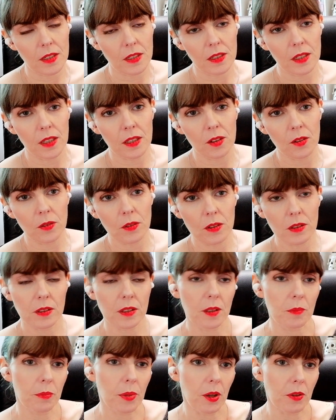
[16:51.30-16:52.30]
Underneath all
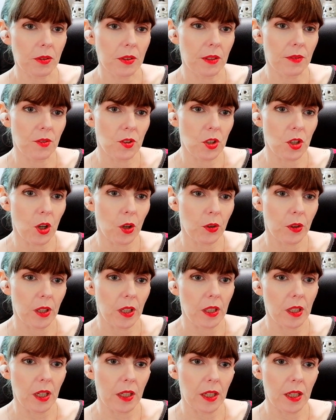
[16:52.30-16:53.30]
this compulsive
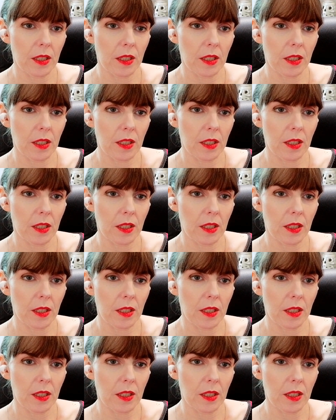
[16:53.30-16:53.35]
joking,